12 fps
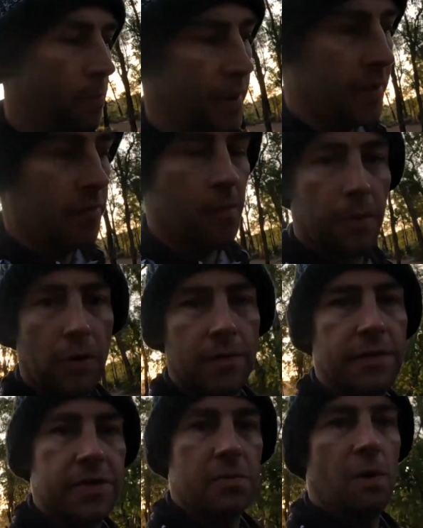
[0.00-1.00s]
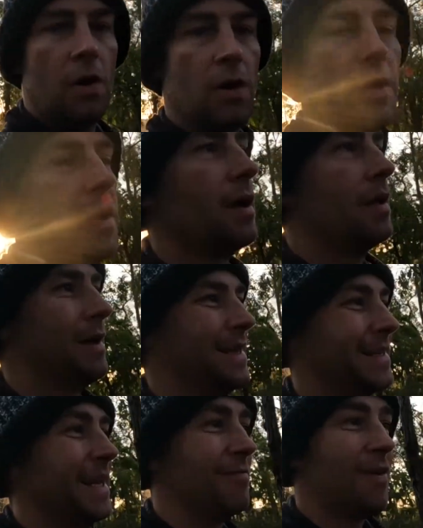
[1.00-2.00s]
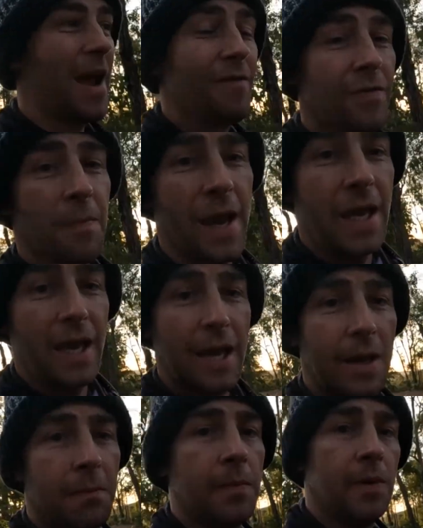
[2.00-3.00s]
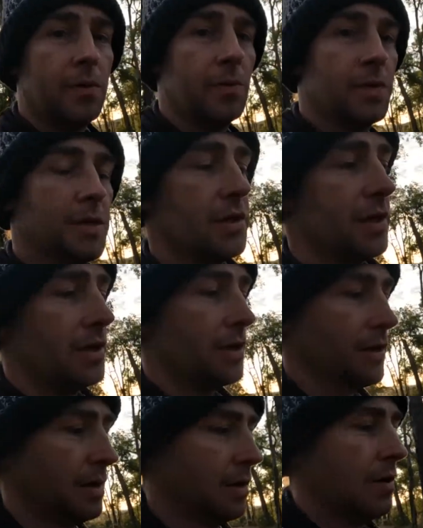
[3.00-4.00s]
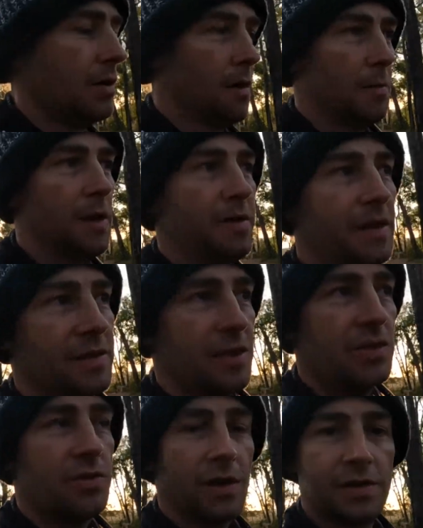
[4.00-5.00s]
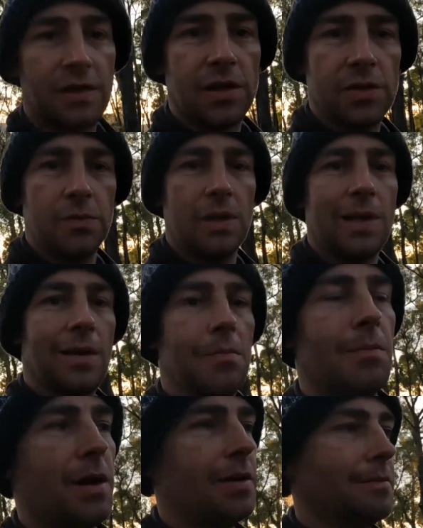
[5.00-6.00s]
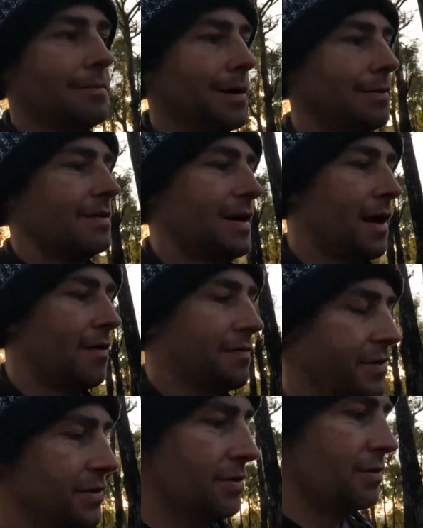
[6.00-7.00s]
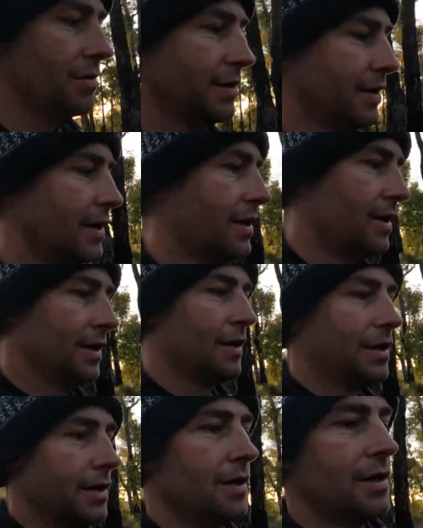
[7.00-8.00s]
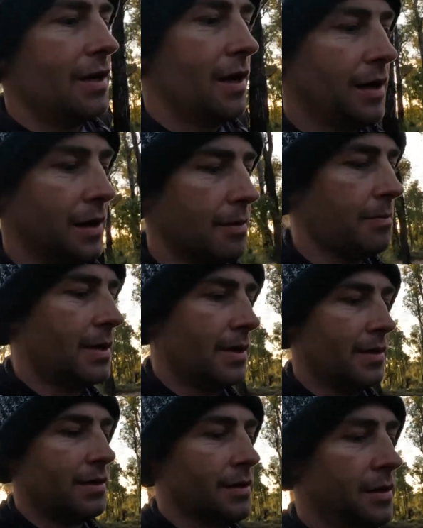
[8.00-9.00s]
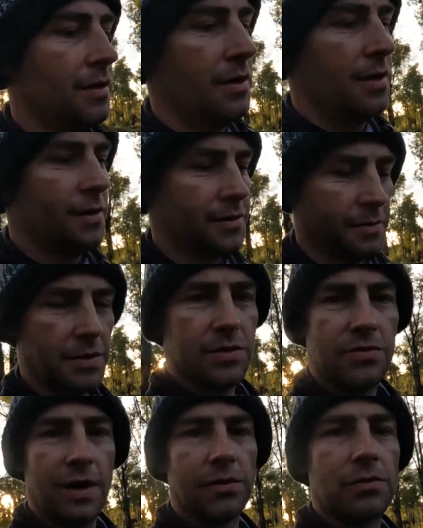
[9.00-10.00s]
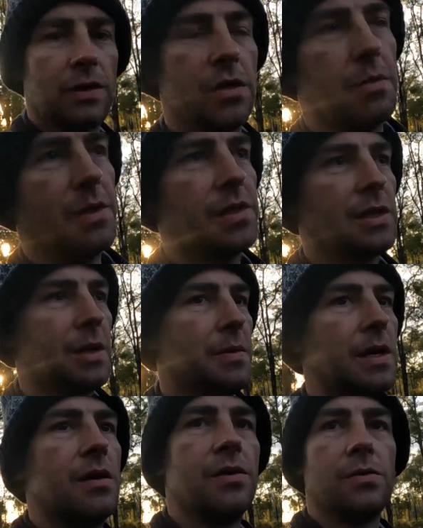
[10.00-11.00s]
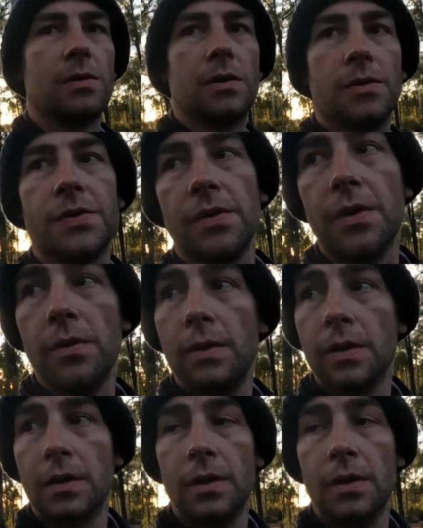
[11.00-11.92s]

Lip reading: weather report for tomorrow. It's in rain from 8 AM, which make things interesting as we climb Mt Dale for sure. Some of the tracks are a little bit slippy as well, so